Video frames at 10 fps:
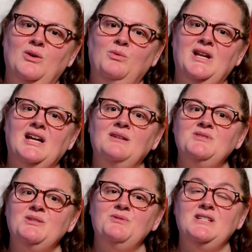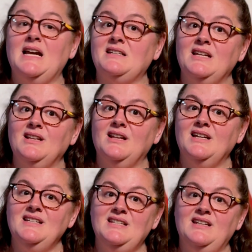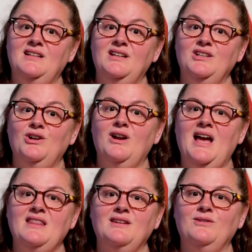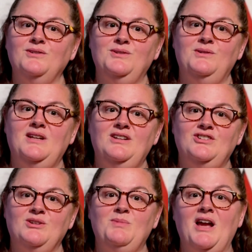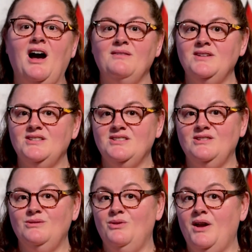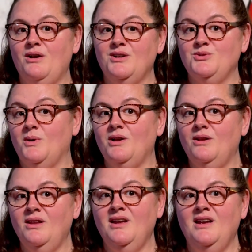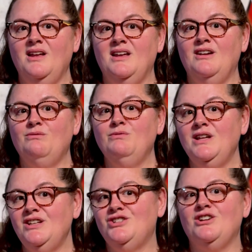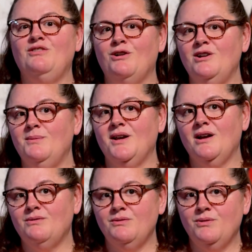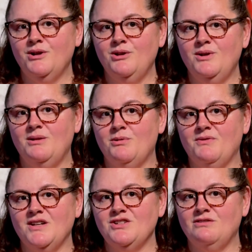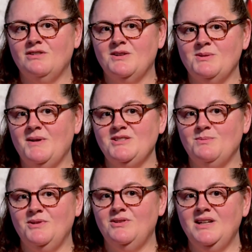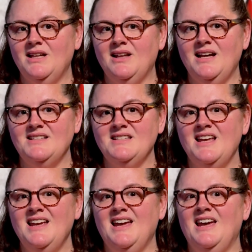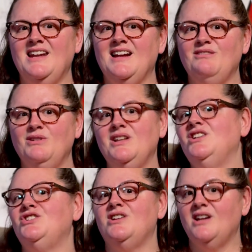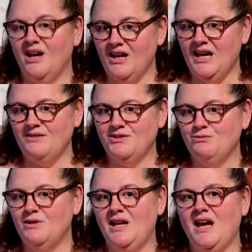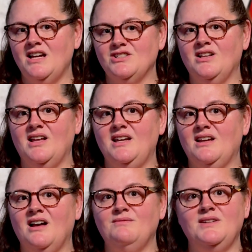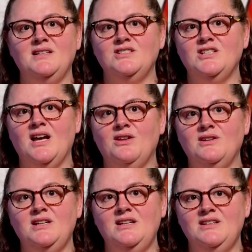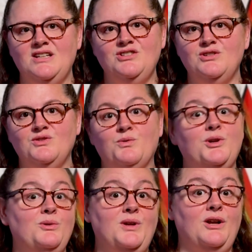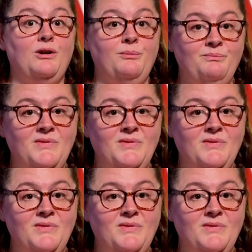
When it comes to protecting client data, your ethical duty should be obvious to you there as well. It really should have already been covered for you in a professional responsibility class, and I really should not have to rehash client confidentiality issues for you here.